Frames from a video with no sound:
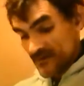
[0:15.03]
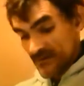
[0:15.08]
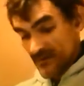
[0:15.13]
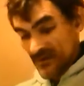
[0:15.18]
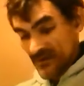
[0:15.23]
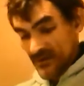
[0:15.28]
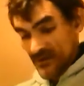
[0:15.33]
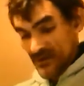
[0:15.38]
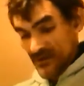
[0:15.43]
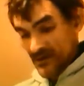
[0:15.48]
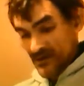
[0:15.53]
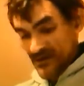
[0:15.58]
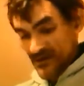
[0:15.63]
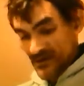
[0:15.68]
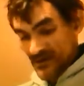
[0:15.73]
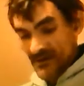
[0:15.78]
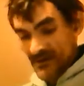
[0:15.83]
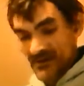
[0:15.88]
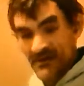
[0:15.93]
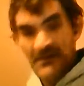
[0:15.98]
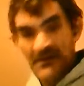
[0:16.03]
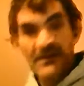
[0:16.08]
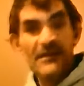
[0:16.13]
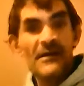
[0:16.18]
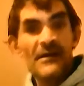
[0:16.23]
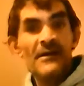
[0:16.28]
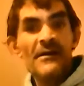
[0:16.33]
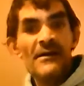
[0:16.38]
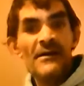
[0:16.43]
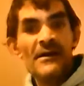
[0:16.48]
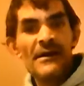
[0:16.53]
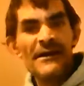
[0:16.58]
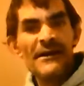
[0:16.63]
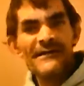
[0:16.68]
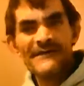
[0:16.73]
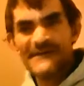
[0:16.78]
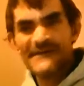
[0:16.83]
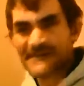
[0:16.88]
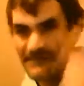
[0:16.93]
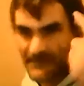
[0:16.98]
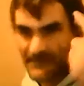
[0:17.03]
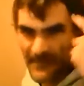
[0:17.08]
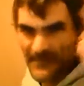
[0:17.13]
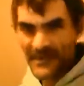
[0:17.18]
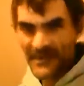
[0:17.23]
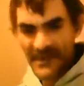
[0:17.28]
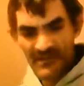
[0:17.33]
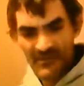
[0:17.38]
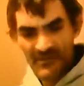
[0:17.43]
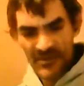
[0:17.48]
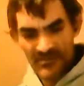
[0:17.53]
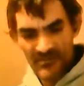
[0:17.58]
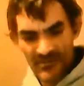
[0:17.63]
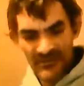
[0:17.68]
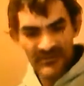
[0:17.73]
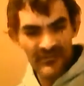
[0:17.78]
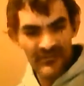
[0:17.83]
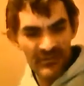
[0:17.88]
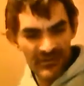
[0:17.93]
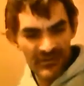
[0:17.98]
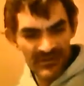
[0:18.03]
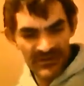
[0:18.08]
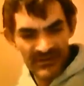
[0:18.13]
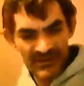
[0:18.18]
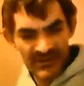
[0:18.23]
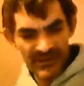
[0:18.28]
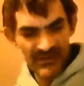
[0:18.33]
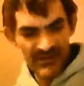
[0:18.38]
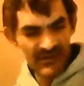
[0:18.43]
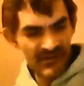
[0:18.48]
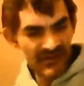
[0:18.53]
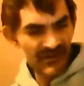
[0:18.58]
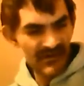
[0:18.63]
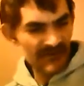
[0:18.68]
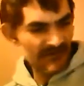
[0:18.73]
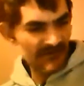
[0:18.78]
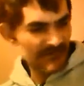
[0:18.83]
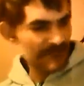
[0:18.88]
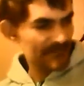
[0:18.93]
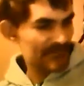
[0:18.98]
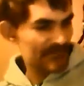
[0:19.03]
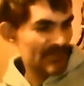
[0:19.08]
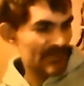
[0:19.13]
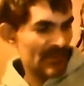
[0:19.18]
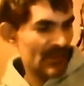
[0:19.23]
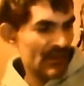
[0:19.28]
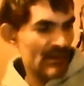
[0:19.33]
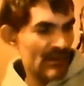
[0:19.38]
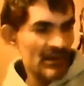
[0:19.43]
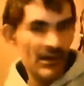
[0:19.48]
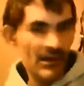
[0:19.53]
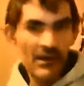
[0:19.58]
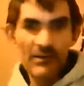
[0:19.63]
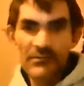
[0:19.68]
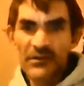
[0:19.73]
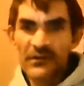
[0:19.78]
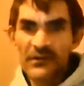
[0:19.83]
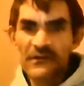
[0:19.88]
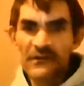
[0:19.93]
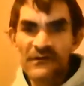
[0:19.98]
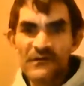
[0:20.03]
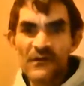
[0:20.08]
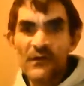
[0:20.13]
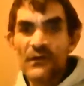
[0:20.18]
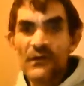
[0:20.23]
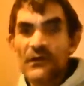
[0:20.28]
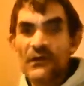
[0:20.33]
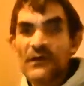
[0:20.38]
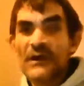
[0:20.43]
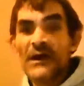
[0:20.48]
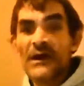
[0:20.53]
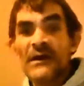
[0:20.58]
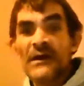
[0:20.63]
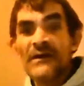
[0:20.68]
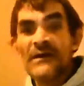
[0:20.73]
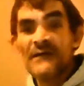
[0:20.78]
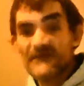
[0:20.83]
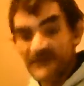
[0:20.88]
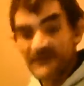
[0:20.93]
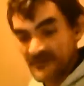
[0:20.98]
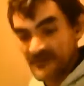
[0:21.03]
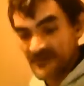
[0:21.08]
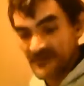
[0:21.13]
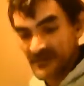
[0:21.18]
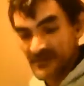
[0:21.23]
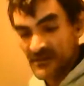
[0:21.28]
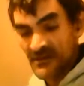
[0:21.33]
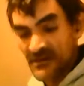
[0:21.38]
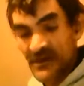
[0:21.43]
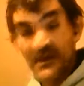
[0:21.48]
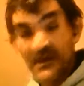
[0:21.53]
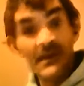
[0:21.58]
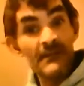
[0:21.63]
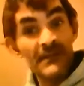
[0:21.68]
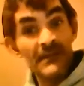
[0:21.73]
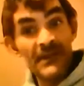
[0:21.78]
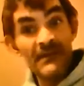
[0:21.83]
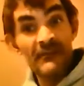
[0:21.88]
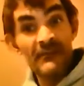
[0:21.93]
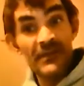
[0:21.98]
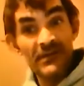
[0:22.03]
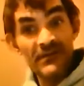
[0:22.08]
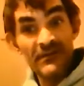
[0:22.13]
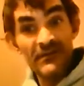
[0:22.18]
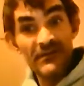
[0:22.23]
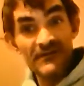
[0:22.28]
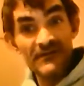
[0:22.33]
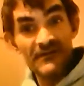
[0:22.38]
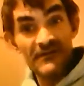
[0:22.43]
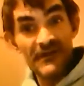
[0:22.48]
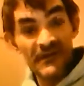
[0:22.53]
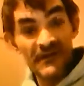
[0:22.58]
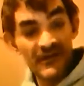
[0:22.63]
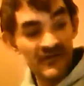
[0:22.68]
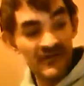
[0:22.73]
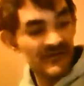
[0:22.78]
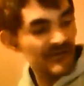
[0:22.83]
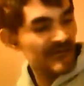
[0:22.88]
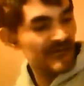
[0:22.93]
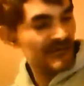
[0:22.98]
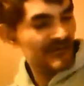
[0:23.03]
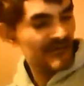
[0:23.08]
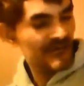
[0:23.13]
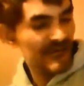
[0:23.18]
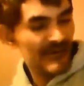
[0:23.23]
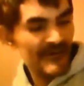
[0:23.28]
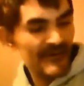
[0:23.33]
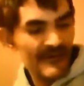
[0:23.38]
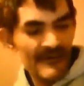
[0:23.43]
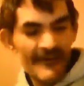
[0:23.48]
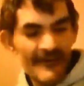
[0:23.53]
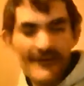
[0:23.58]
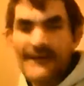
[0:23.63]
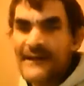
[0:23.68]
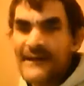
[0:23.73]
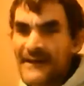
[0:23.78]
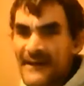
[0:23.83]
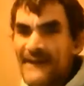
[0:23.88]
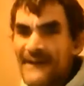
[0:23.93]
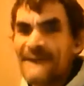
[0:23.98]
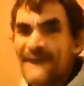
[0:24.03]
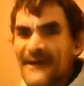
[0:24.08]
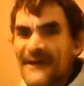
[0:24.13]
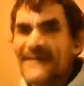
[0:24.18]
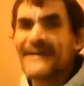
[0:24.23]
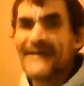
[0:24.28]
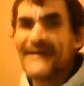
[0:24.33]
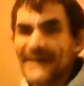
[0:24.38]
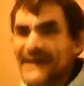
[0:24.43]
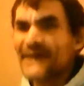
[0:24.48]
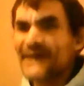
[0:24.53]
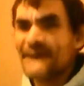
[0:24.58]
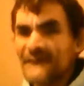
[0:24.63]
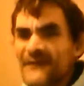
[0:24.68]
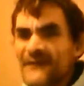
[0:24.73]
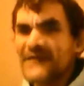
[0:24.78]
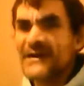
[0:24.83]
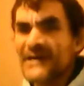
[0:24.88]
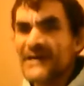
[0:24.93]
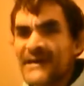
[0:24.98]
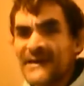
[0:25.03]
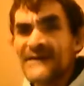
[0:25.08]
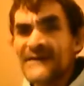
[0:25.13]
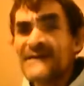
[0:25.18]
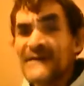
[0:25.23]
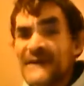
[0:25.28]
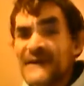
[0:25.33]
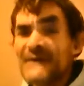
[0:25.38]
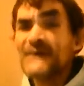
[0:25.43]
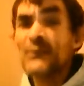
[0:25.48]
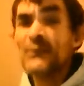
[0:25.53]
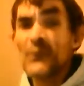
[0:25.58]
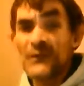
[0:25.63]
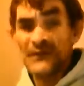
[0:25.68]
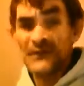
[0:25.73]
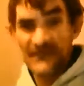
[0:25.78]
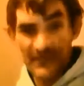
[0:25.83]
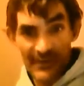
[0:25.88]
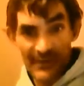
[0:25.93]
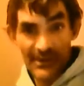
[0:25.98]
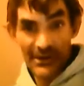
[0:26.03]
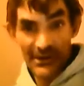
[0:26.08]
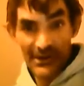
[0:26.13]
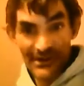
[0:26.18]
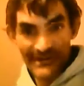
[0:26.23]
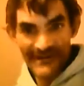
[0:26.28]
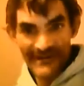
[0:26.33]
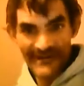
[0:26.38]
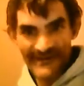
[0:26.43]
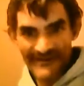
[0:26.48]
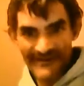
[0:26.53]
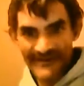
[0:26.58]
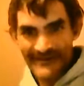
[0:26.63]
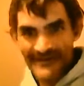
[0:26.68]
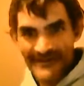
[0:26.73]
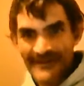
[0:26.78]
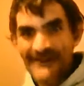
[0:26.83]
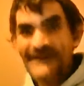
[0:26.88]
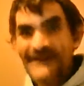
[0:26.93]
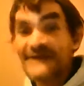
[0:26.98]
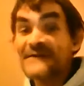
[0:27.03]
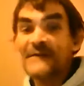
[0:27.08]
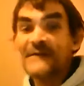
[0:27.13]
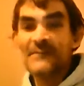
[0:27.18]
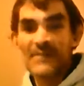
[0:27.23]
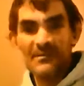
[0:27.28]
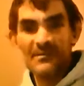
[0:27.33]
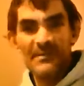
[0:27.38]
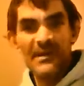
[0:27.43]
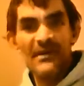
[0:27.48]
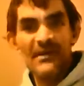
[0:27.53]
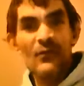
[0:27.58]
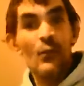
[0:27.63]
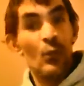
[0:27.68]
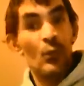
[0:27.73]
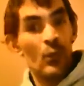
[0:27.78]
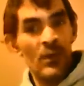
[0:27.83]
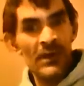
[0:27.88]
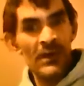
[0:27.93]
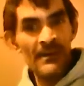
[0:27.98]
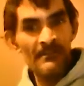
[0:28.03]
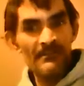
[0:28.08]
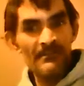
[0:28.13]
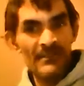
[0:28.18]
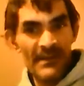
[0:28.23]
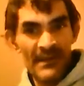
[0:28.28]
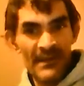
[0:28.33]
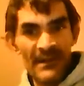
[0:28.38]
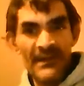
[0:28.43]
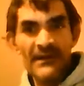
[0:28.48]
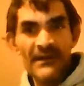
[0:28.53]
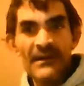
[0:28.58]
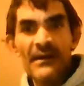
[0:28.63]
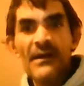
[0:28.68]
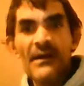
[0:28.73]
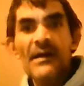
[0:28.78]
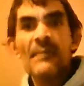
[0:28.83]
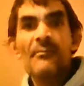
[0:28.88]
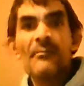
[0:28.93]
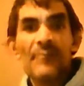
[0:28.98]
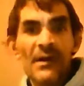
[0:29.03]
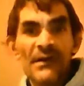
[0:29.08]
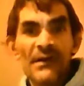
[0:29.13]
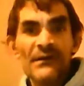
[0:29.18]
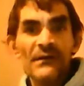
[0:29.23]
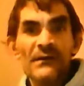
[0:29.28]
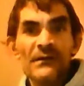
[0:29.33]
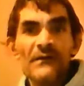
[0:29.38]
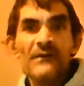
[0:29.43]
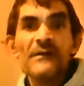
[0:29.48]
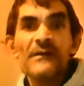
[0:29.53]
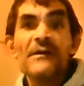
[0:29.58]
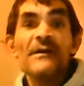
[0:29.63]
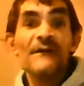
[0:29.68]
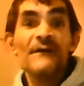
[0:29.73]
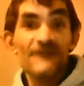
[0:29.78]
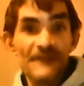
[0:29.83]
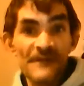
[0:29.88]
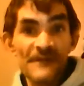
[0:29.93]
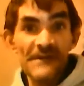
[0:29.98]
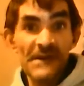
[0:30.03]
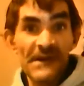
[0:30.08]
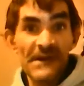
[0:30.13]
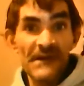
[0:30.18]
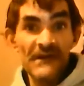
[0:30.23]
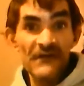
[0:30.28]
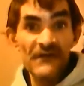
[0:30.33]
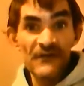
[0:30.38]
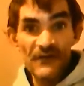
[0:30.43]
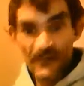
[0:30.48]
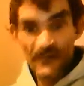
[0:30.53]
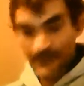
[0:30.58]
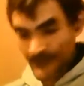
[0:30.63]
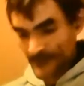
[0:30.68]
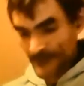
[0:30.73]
Right now, I just came up with a brilliant idea. I'm going to show you guys how to make a bundle of sage. If I can carefully get these ones apart. Because I'm going to make one big bundle of sage.